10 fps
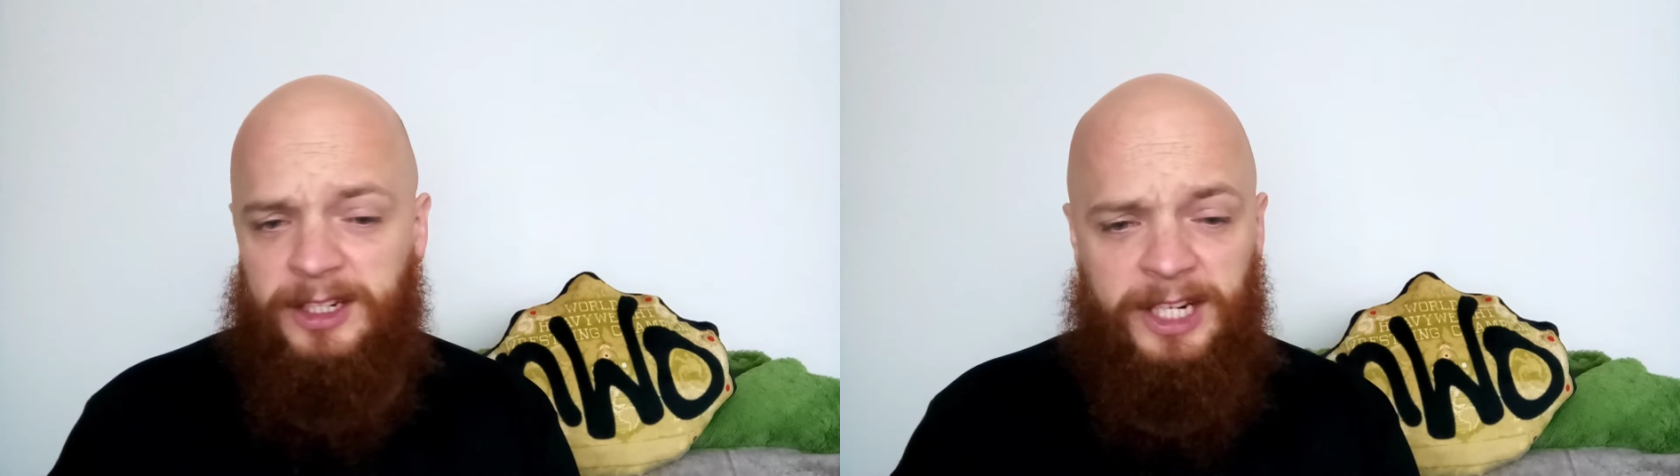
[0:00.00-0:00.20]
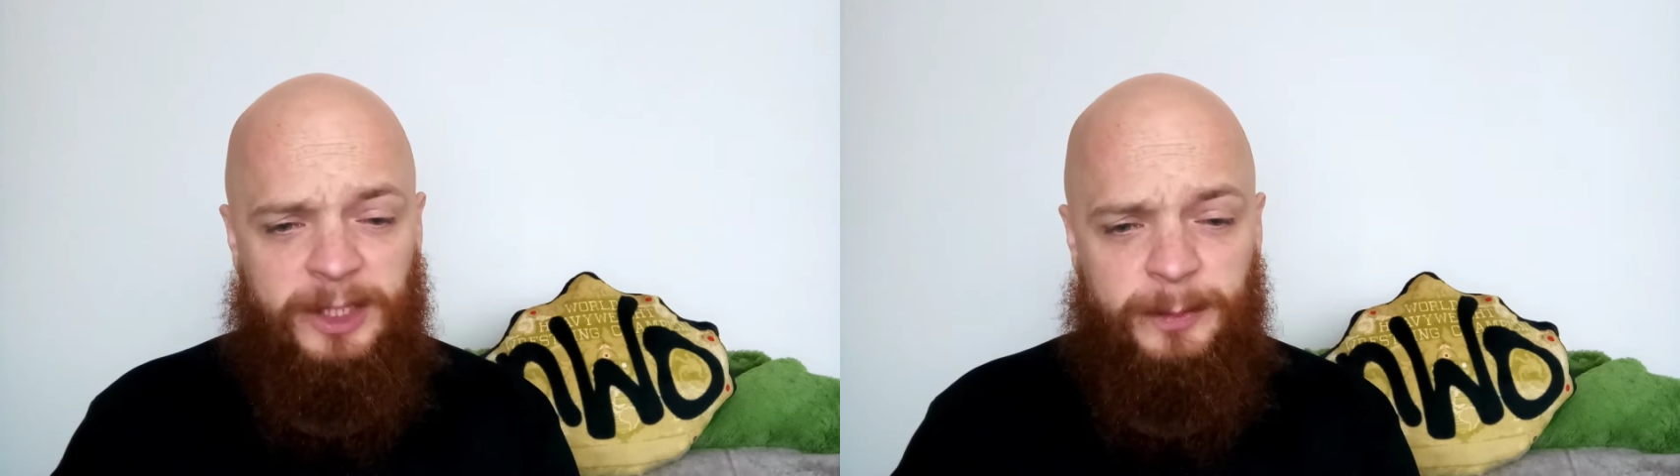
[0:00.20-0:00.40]

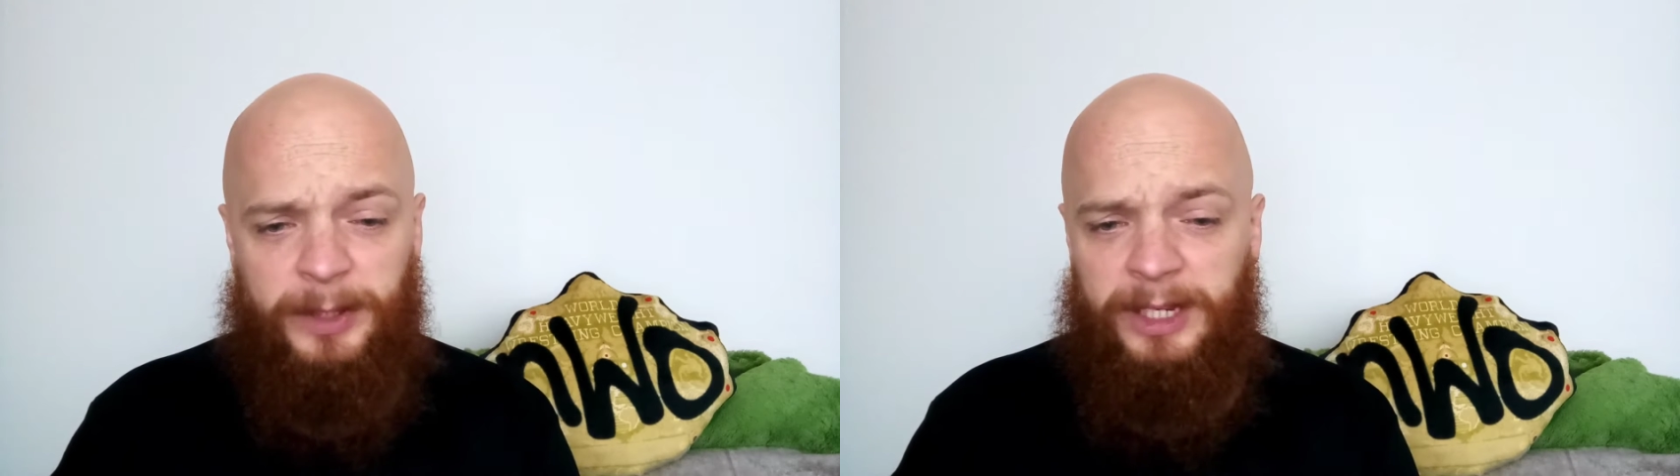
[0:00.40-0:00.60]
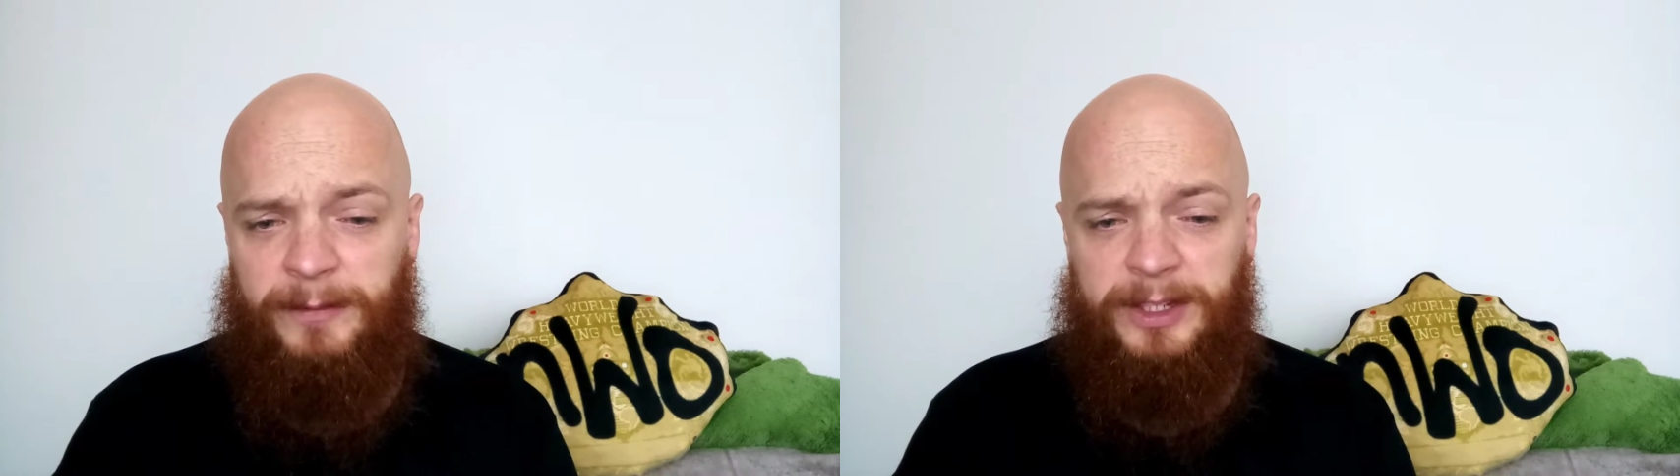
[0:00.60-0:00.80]
Chris
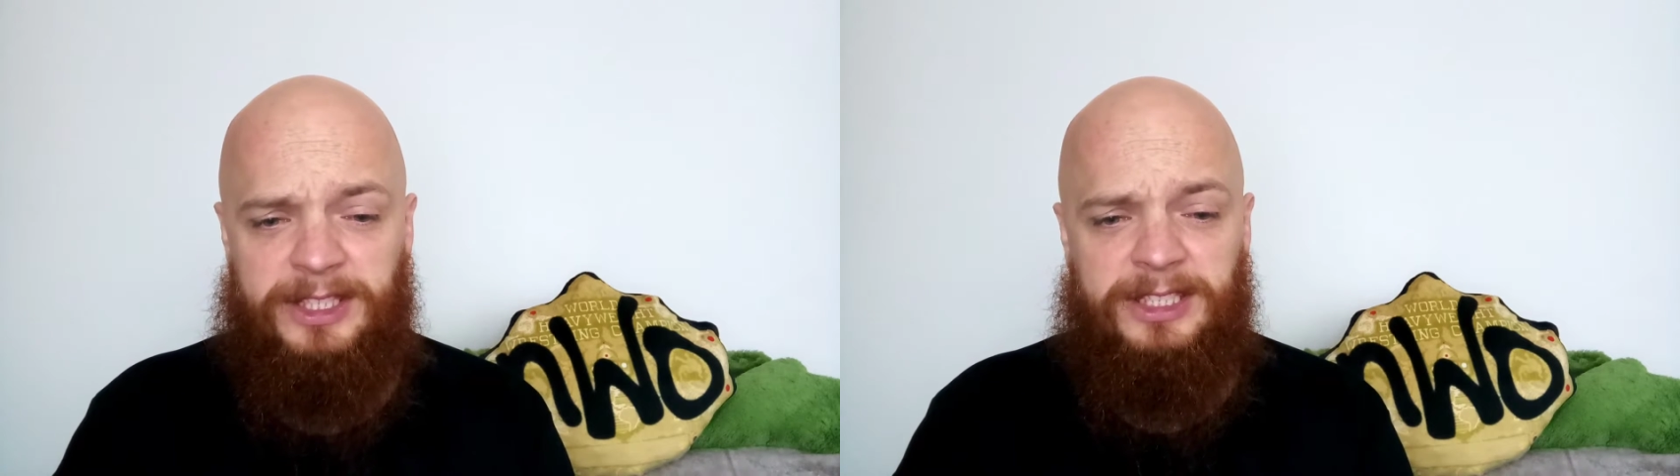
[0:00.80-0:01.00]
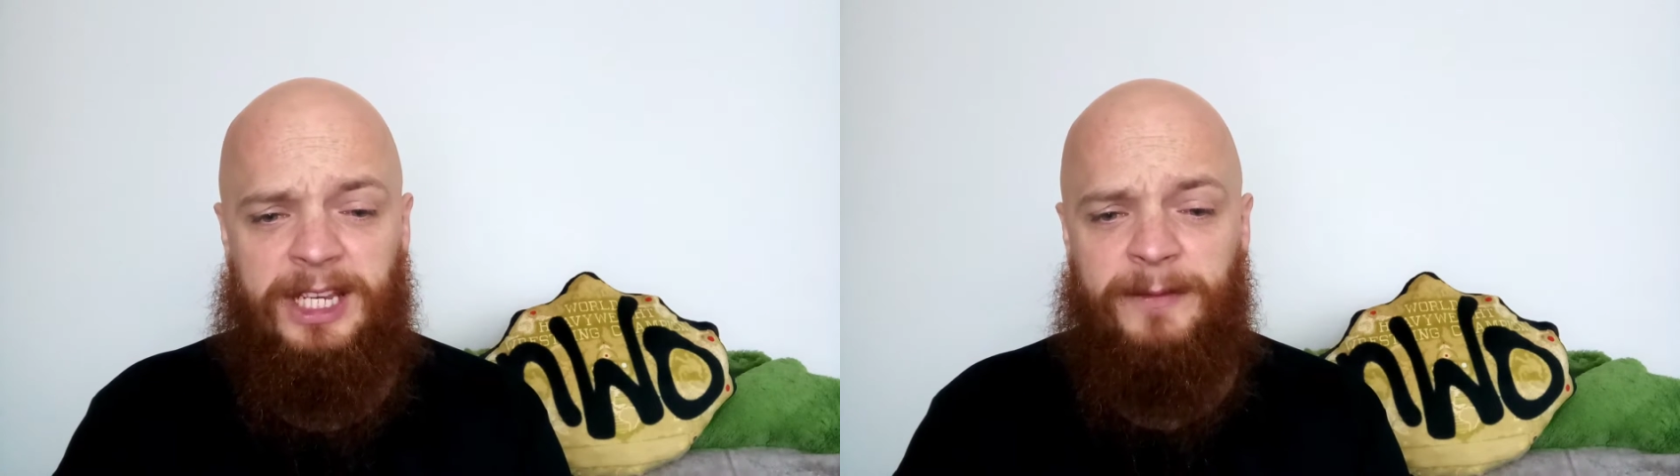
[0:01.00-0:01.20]
Bay
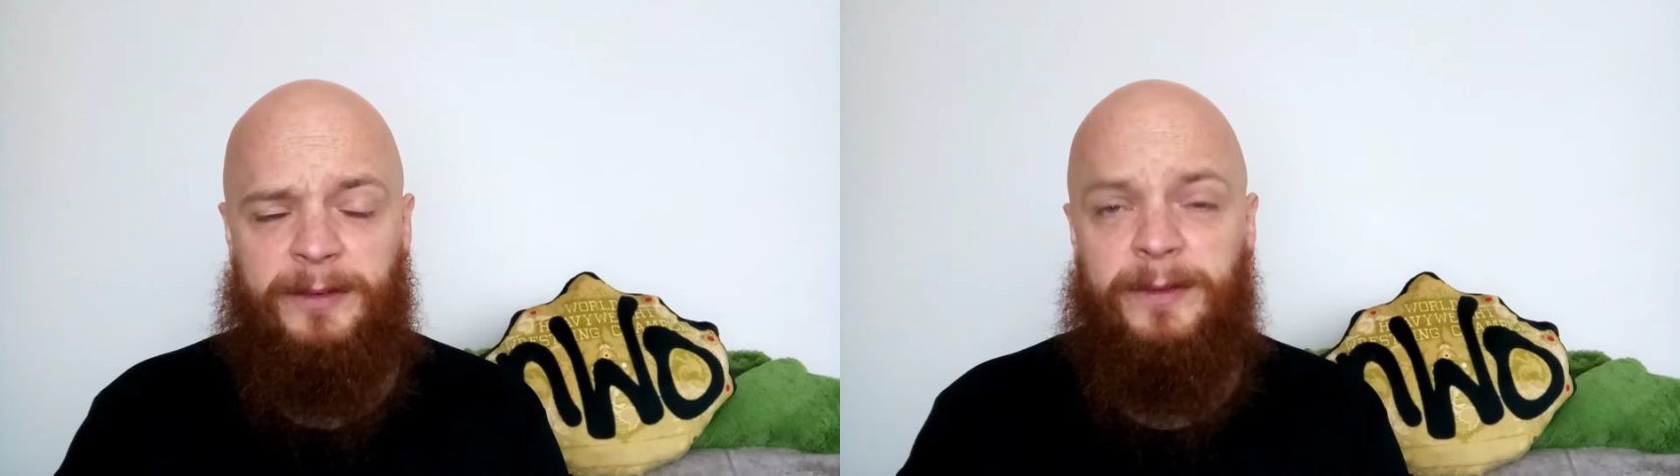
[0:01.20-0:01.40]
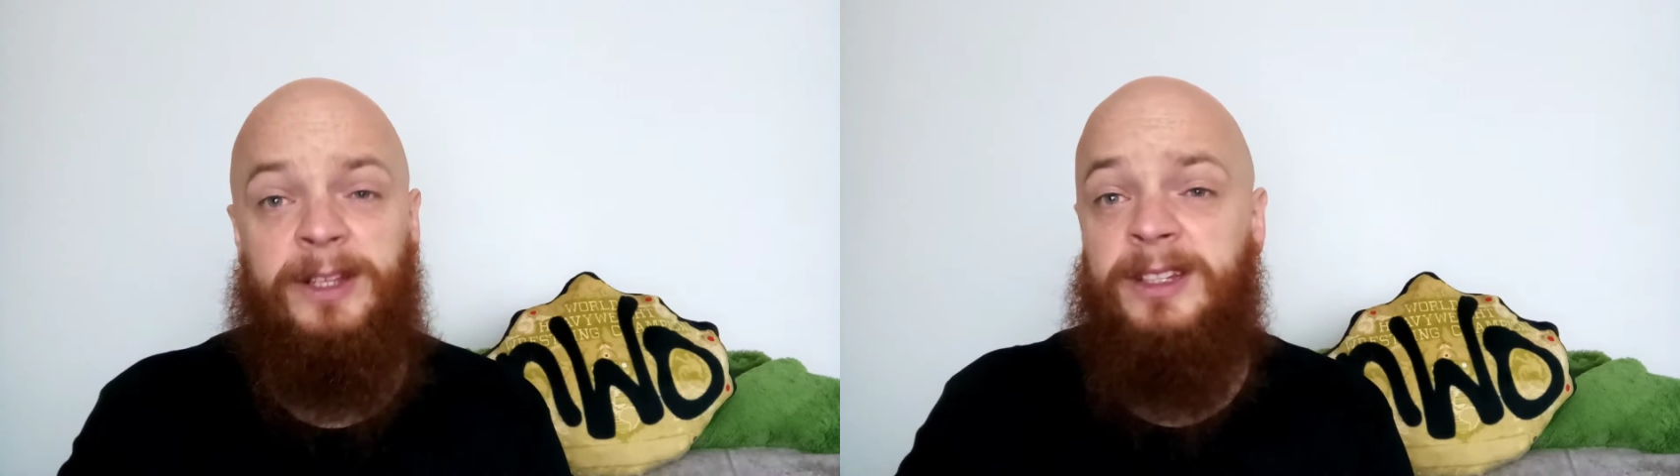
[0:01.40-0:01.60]
versus
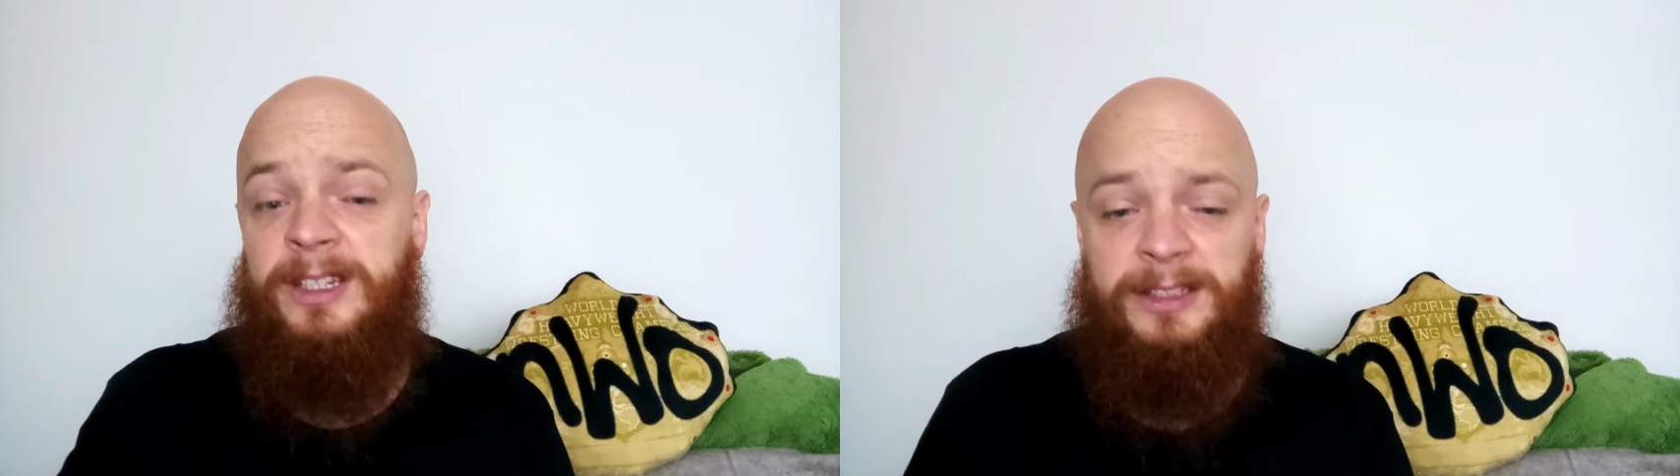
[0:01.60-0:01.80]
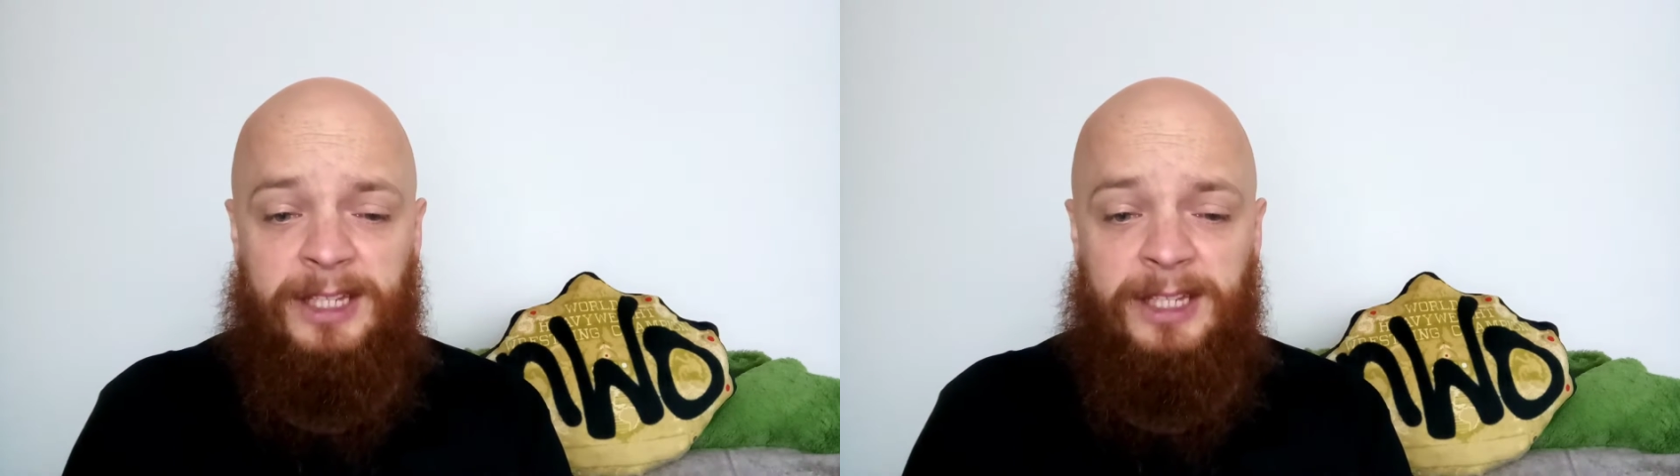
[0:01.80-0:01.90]
David Finlay.